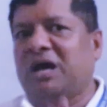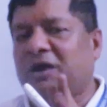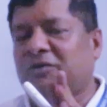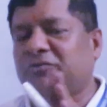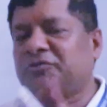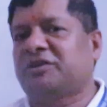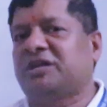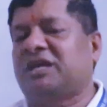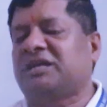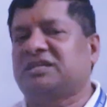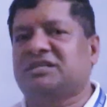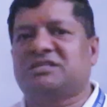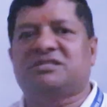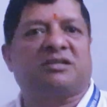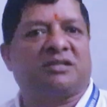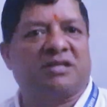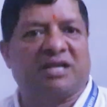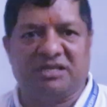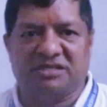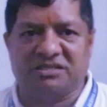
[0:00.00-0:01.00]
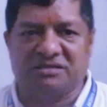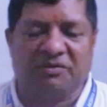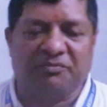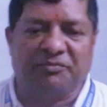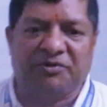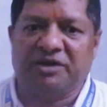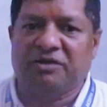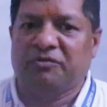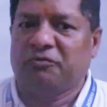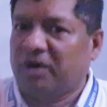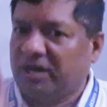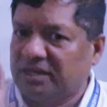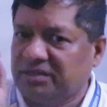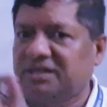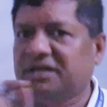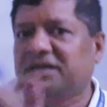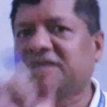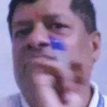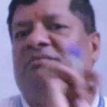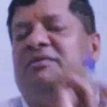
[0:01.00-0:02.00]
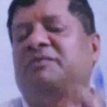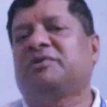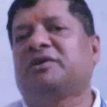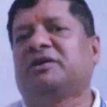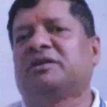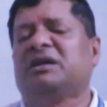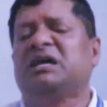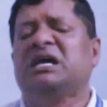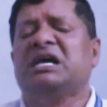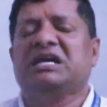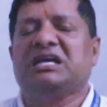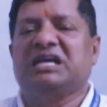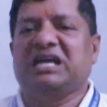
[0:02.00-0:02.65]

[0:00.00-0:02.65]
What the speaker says: how the data is organized in memory, one thing remember,